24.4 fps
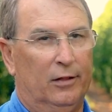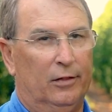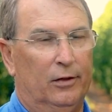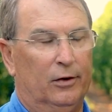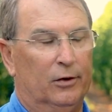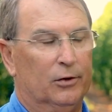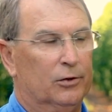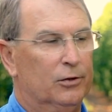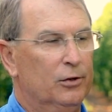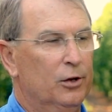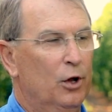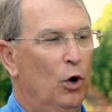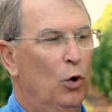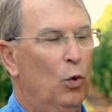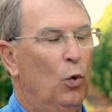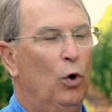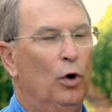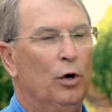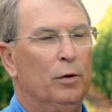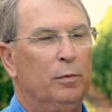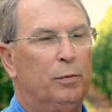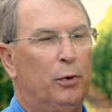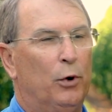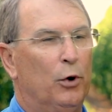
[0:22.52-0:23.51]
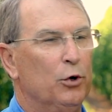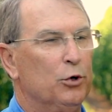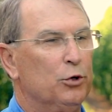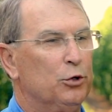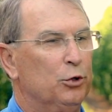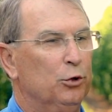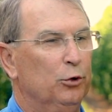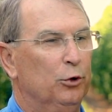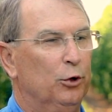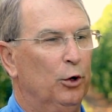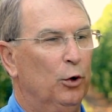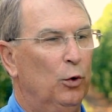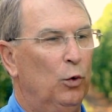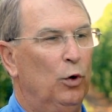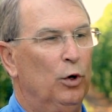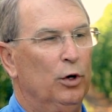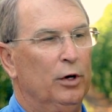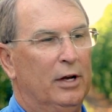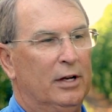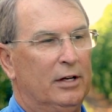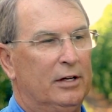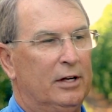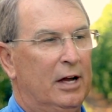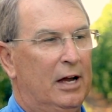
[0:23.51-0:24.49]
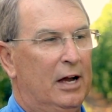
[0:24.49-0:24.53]
There's no one person or no
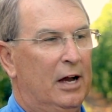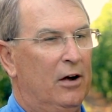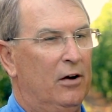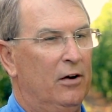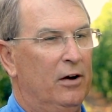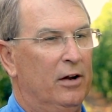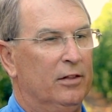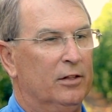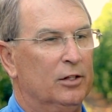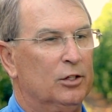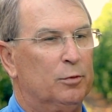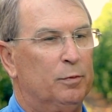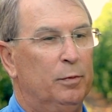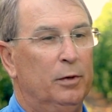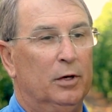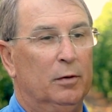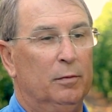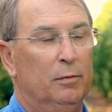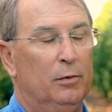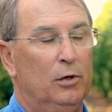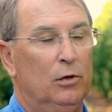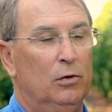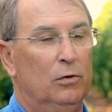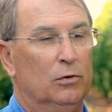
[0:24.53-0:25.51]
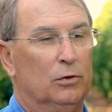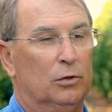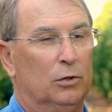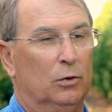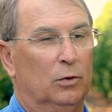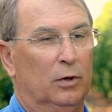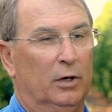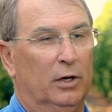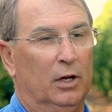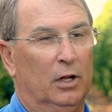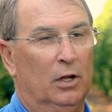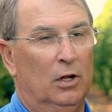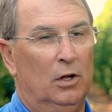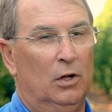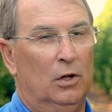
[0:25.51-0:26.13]
one area that's been immune to it.